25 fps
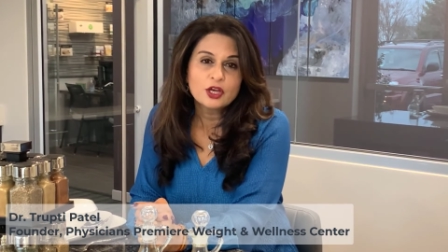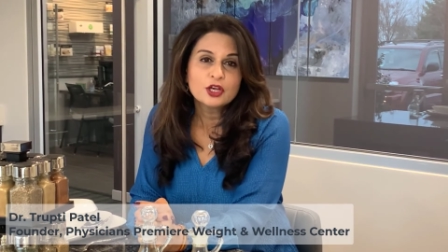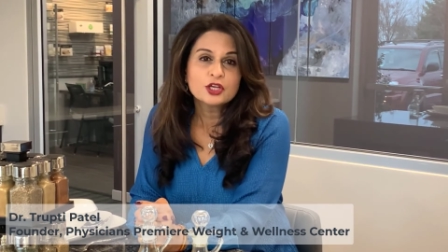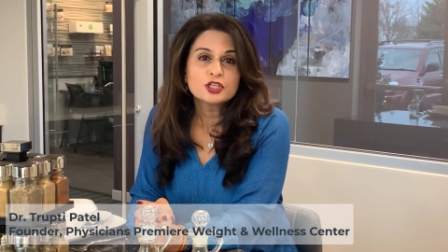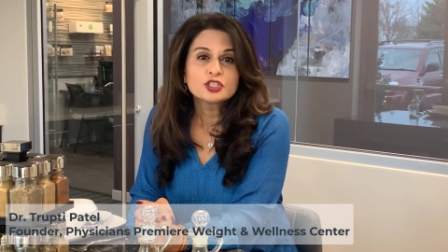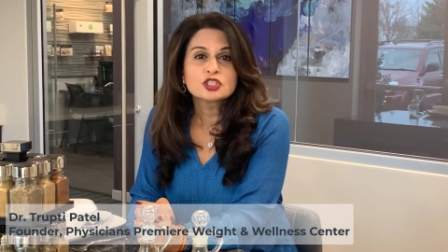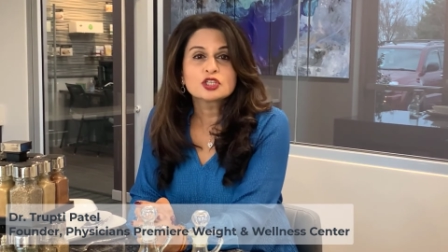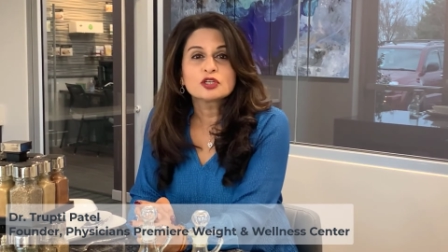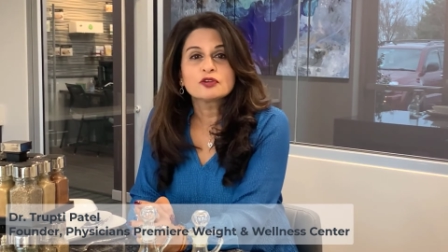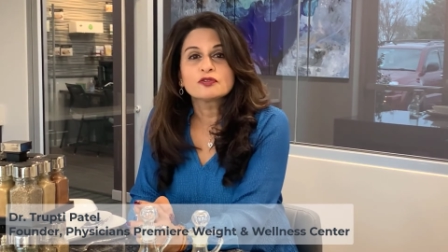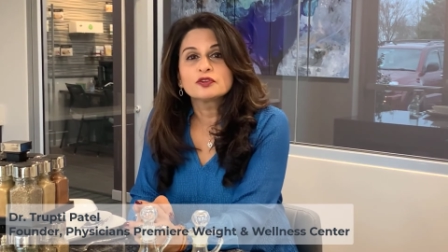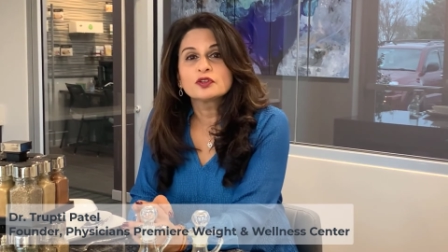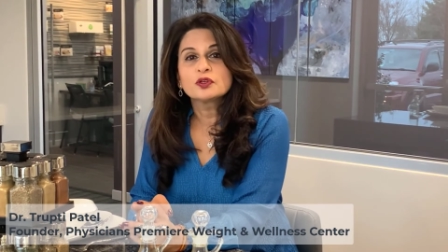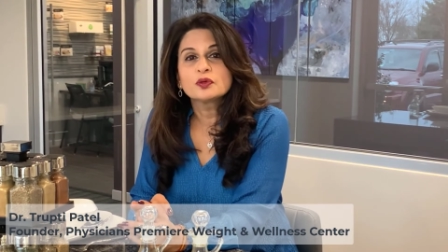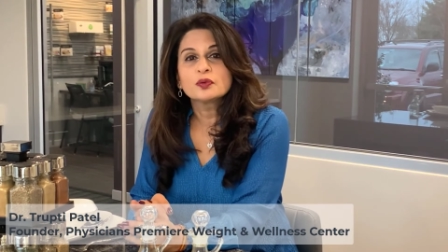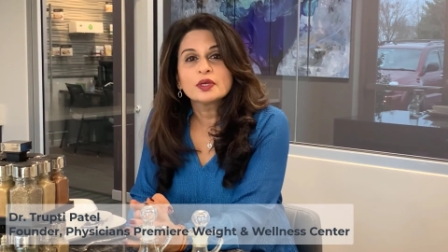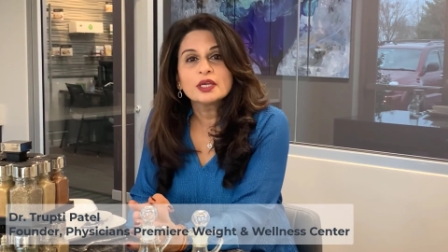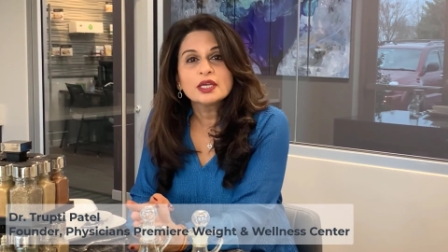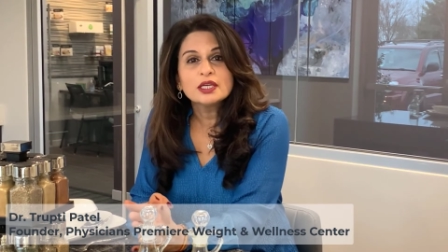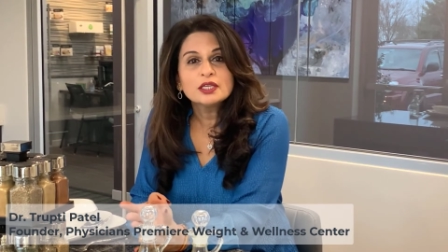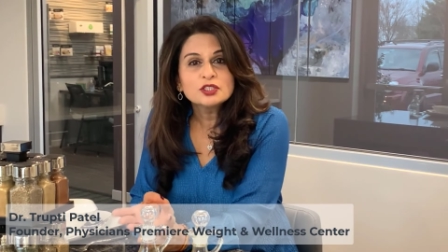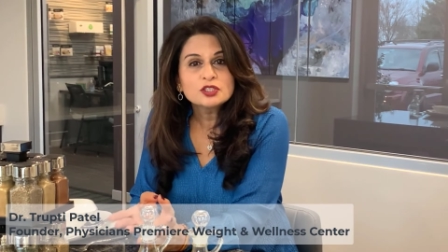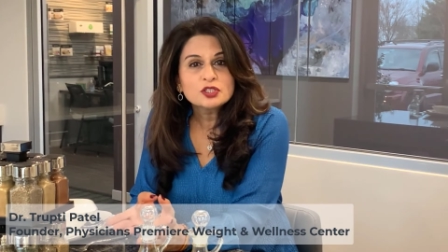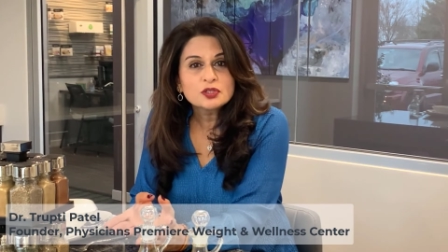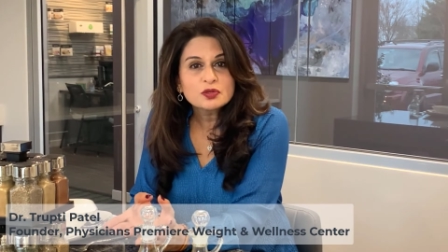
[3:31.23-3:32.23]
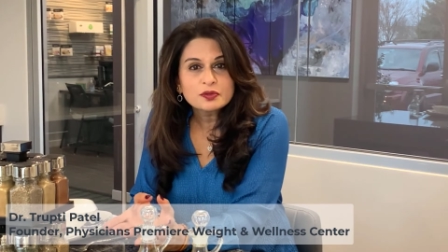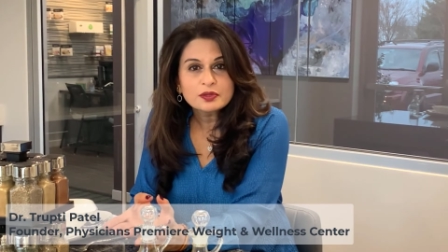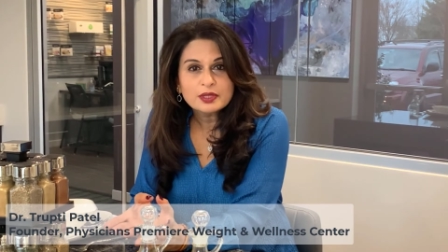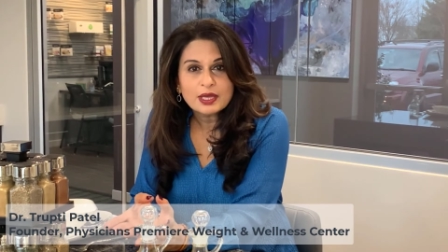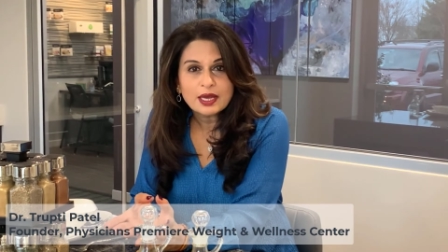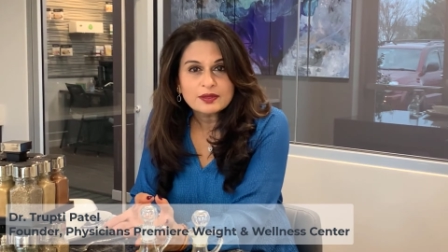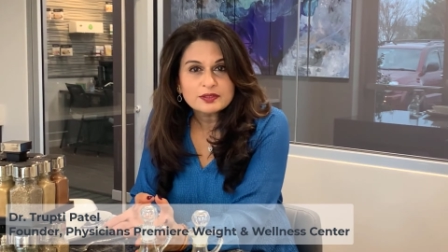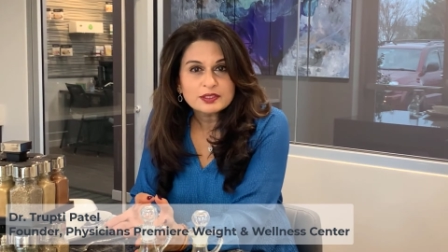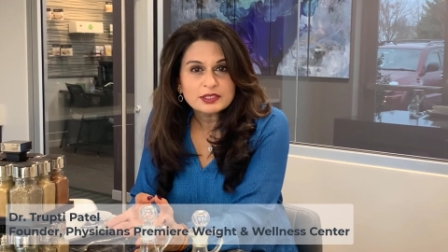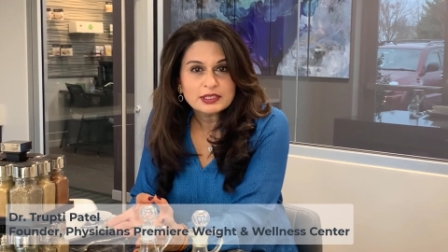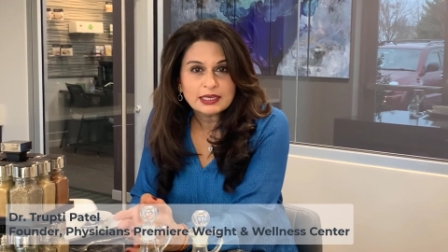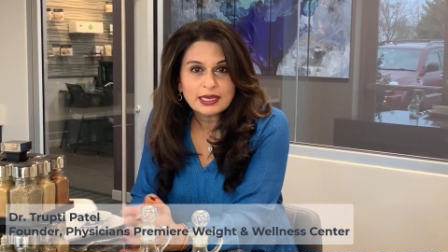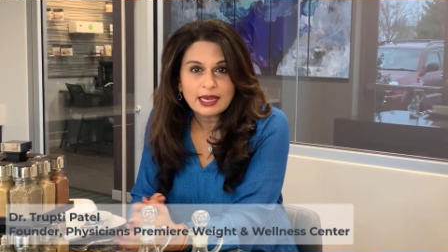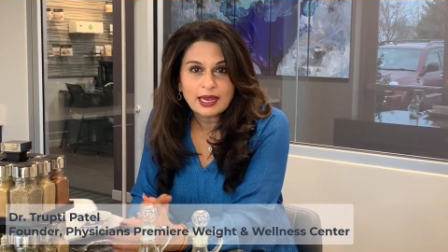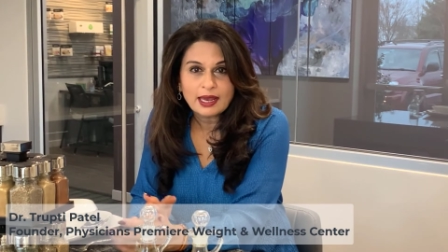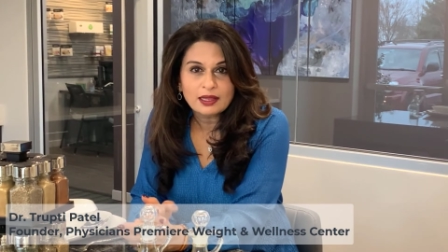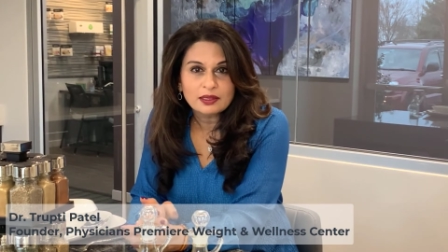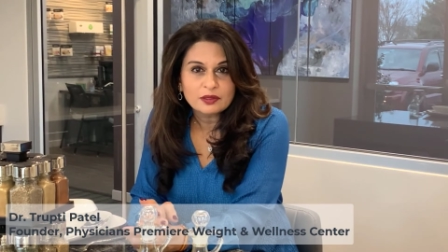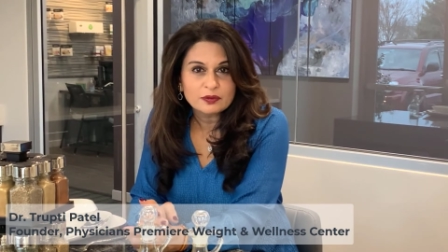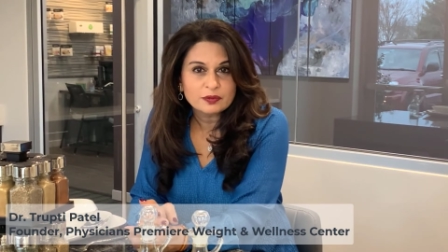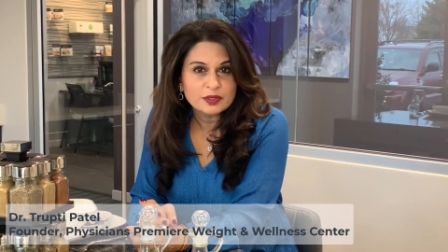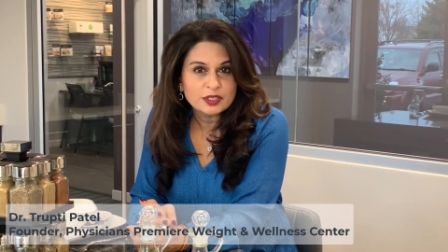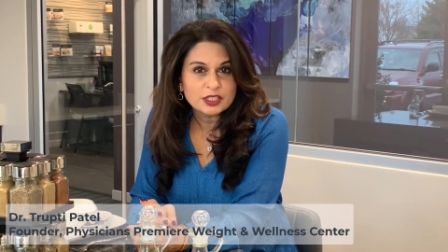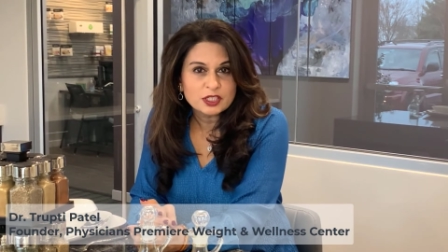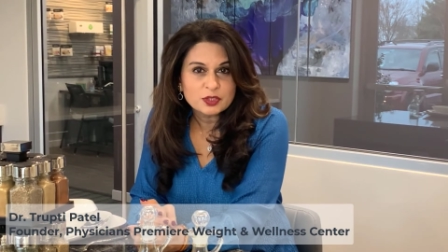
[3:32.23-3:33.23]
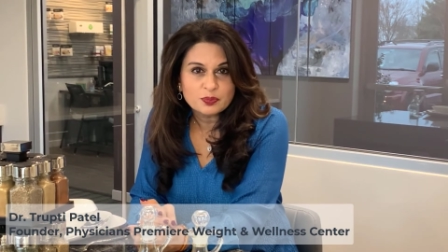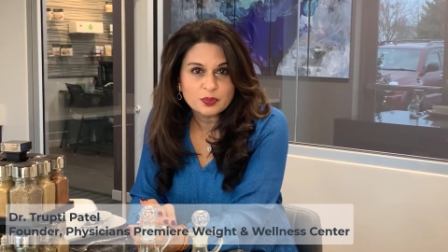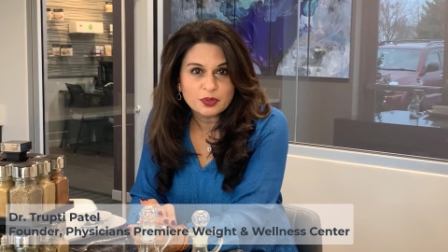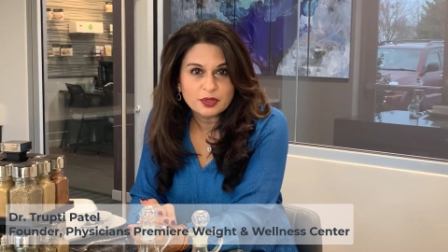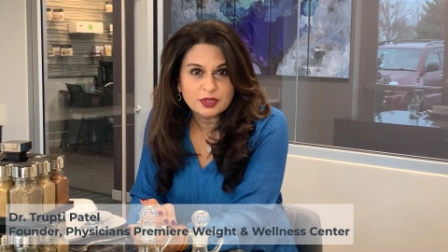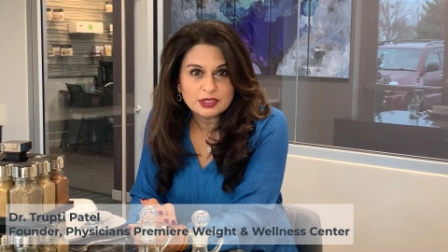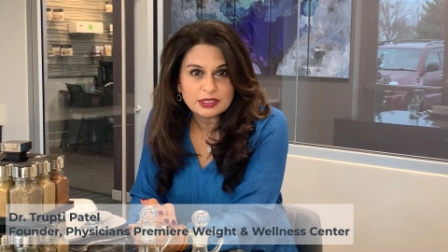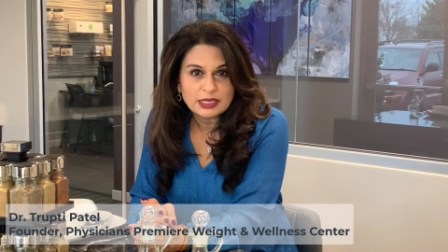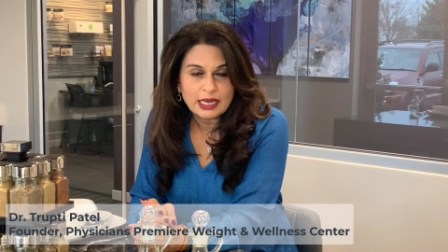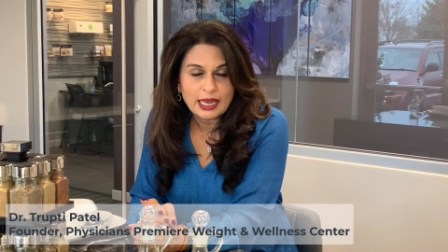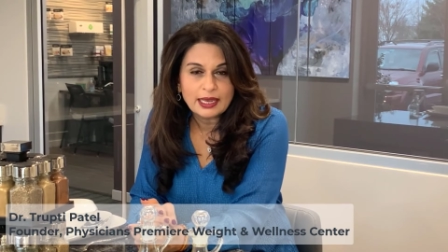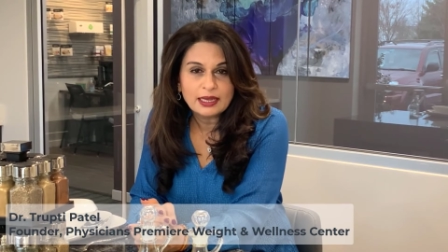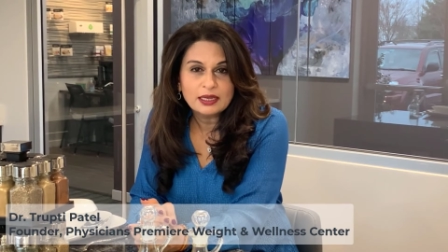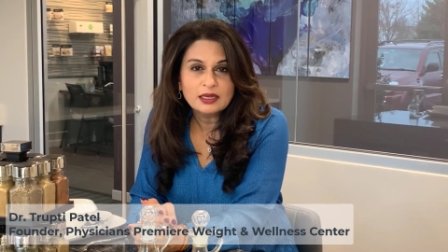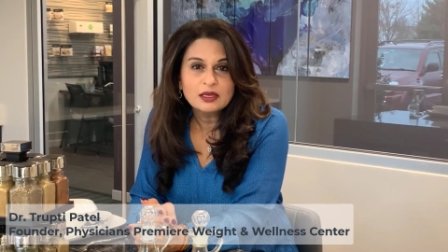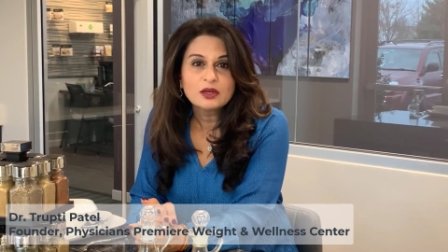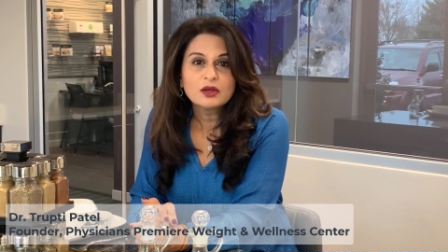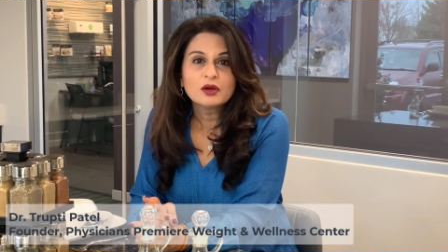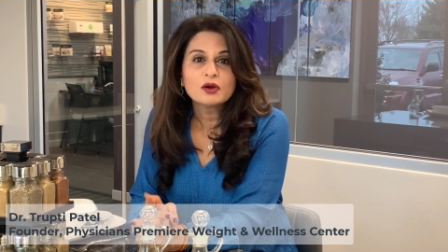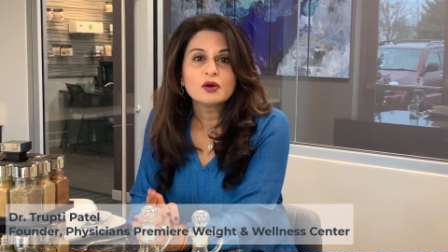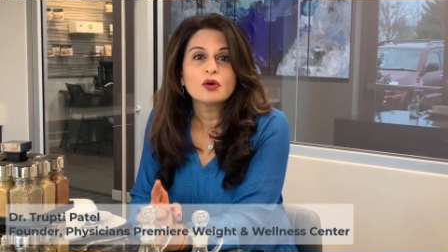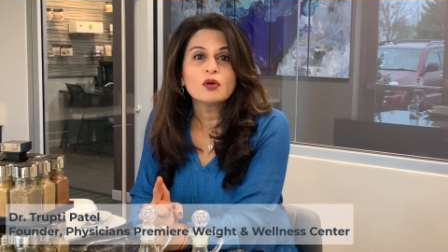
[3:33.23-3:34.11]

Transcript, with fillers: So if you eat two thousand calories per day,